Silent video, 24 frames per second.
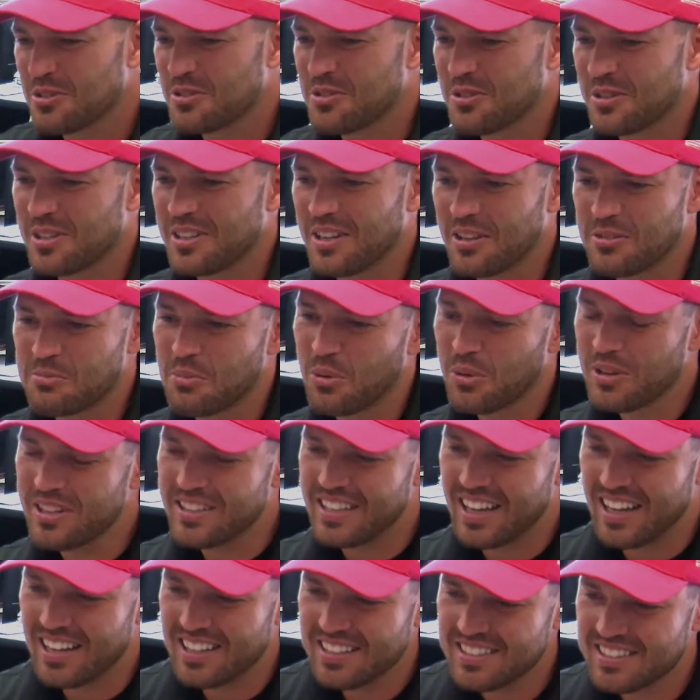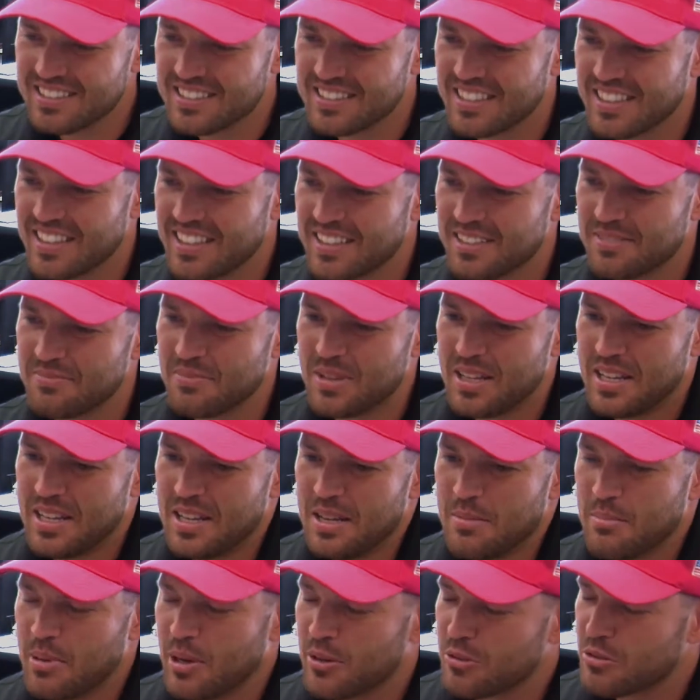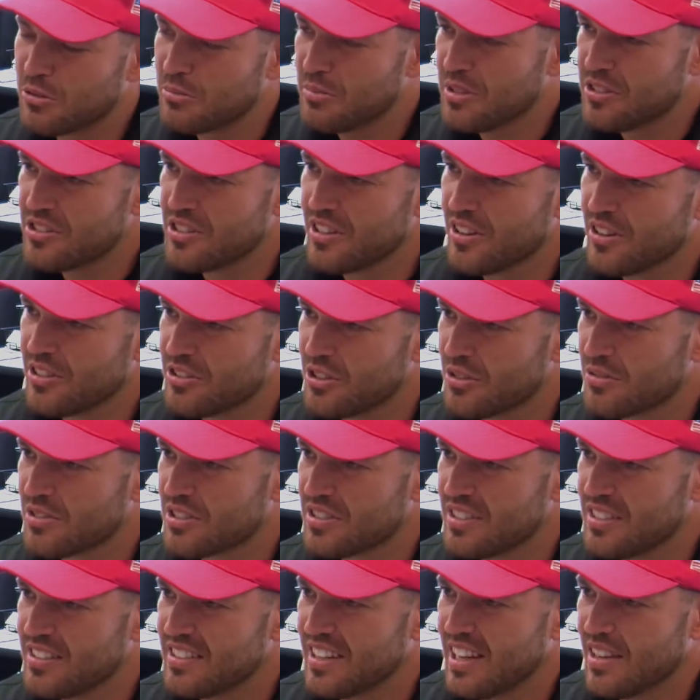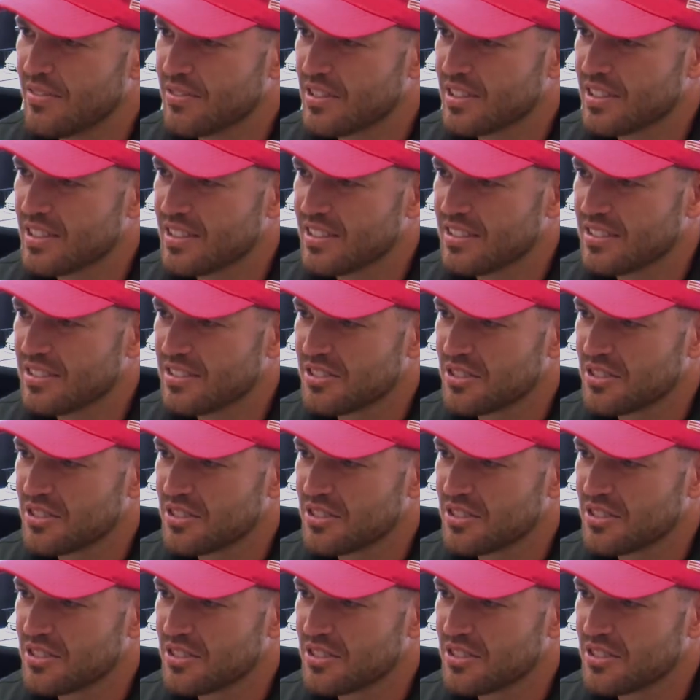story. I was born in Dallas. Parents were missionaries overseas in Africa,